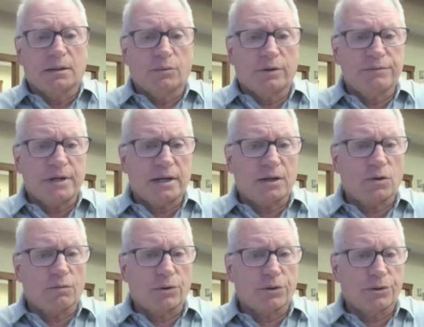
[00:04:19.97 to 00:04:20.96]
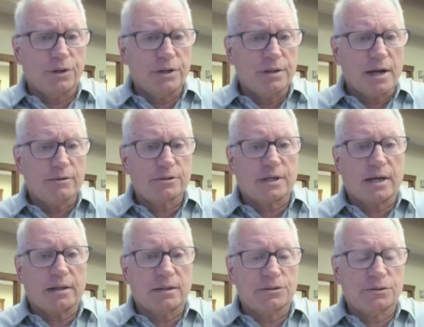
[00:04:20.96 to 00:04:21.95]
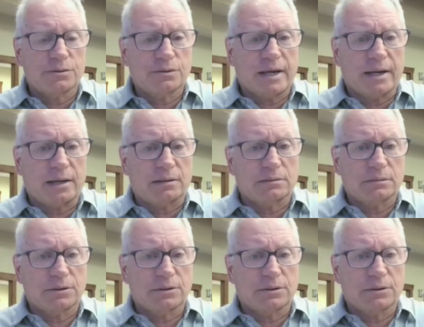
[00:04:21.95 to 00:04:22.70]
we've taken over 30,000 out of the June cattle.